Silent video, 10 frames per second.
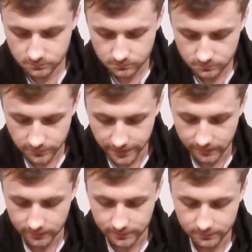Diglett.
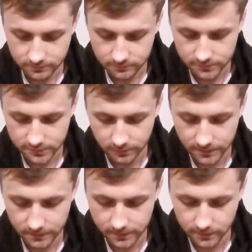So many
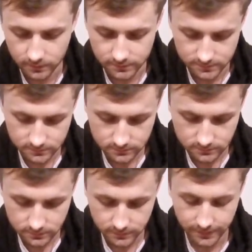Diglets.
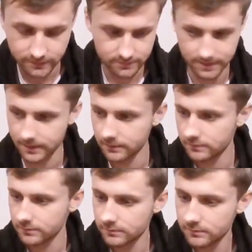That
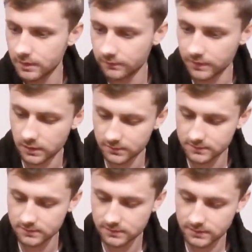evolves
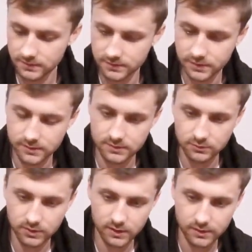into this
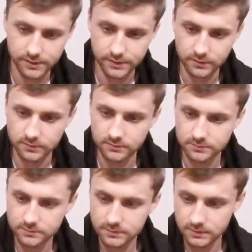Lucario.
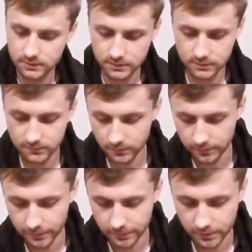That might
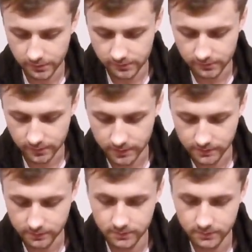be a good sign, huh?